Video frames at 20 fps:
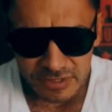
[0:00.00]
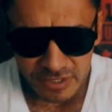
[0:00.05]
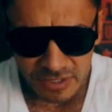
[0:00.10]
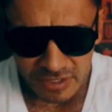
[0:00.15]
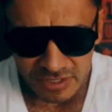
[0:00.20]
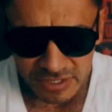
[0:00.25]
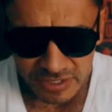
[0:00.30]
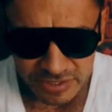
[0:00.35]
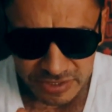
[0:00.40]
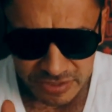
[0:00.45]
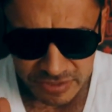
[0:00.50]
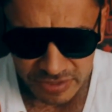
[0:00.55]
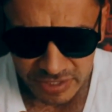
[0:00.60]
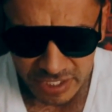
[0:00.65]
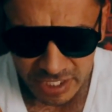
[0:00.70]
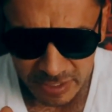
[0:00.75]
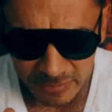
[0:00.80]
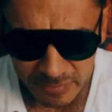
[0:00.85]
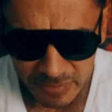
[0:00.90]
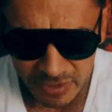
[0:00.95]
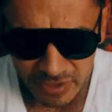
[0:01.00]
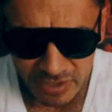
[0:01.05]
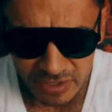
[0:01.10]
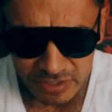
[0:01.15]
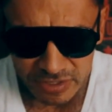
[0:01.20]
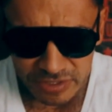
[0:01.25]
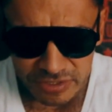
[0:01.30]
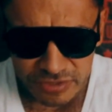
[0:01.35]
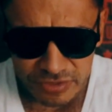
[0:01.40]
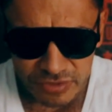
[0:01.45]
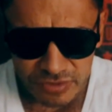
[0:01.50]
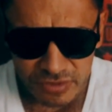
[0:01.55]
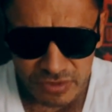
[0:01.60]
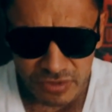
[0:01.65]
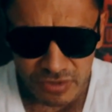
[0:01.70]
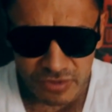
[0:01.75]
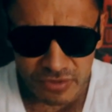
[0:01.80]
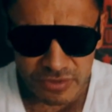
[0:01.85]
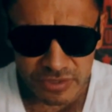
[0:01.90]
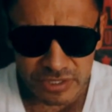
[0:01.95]
All in your name, all in your
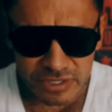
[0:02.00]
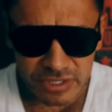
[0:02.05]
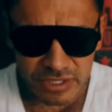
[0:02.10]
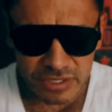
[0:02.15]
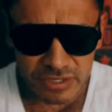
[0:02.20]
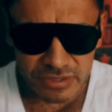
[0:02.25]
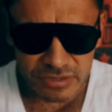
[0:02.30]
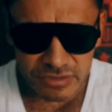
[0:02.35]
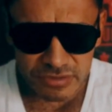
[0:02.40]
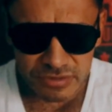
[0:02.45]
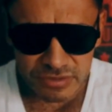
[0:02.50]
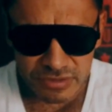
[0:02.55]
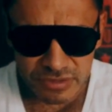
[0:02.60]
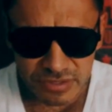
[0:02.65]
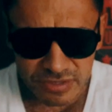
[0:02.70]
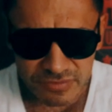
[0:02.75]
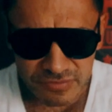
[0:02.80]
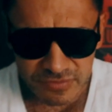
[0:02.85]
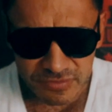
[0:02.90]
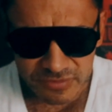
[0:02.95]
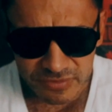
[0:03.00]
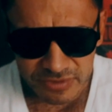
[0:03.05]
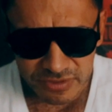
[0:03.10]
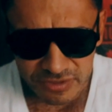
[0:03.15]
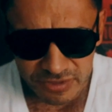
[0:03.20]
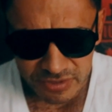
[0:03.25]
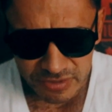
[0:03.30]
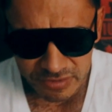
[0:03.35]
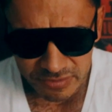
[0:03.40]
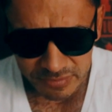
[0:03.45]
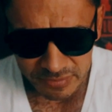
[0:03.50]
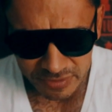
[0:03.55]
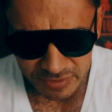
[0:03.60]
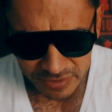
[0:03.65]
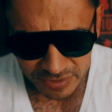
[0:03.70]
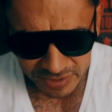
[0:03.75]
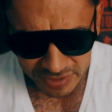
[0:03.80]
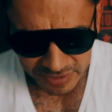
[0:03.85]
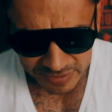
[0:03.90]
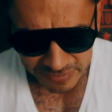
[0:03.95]
glory. Thank you, Jesus, for being in my
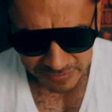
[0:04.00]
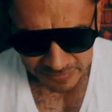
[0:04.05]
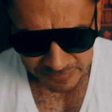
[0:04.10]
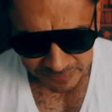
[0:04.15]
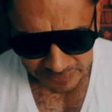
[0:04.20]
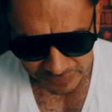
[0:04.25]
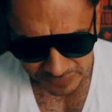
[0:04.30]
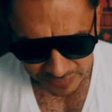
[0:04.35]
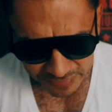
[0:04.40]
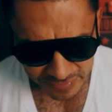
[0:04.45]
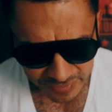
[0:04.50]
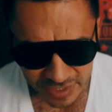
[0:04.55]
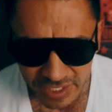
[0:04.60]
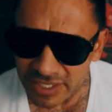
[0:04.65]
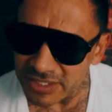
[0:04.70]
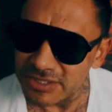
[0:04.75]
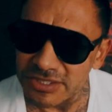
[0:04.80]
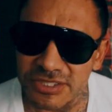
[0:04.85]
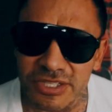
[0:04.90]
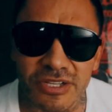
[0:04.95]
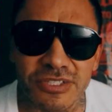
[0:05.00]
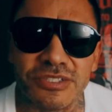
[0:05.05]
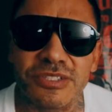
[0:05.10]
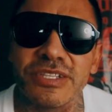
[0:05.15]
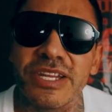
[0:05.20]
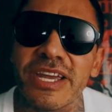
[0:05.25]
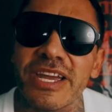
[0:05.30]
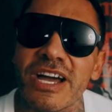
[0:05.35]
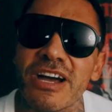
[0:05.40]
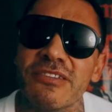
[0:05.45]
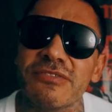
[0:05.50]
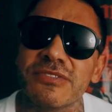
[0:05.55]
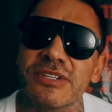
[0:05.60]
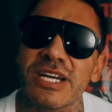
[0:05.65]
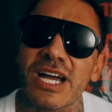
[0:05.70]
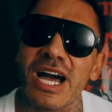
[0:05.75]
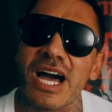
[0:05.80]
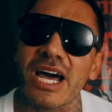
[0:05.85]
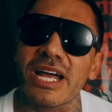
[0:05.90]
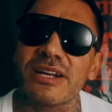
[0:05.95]
name. Gotta start the day off
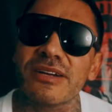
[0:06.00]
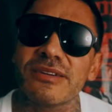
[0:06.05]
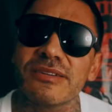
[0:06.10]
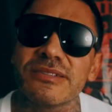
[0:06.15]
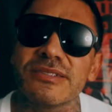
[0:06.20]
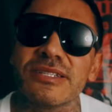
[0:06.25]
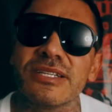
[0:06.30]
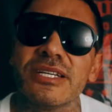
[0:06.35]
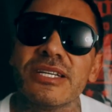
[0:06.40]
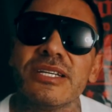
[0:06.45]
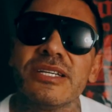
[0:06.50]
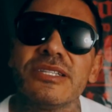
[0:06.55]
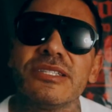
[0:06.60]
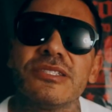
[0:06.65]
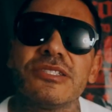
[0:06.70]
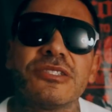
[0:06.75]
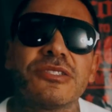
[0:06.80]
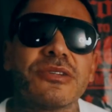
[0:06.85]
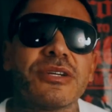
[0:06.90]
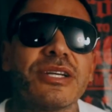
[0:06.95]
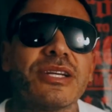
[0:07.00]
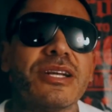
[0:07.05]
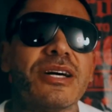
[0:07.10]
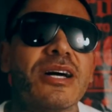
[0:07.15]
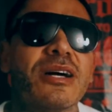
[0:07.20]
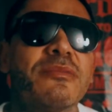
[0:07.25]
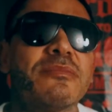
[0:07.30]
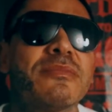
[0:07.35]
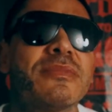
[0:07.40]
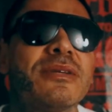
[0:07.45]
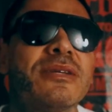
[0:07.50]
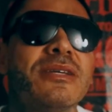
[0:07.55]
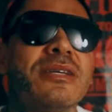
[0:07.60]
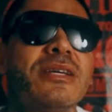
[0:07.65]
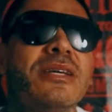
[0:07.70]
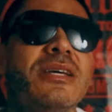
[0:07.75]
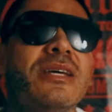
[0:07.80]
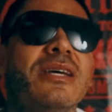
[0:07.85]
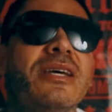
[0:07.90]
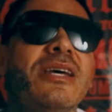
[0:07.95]
with God. Straight up.
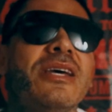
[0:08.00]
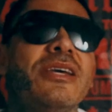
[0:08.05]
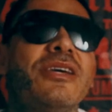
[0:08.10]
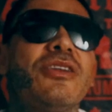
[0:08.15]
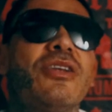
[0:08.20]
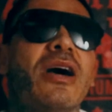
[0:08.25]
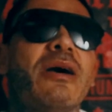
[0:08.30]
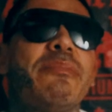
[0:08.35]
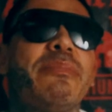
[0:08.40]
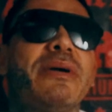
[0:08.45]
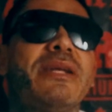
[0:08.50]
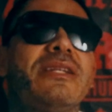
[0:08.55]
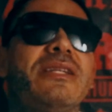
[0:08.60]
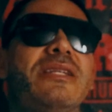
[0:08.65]
You know, I've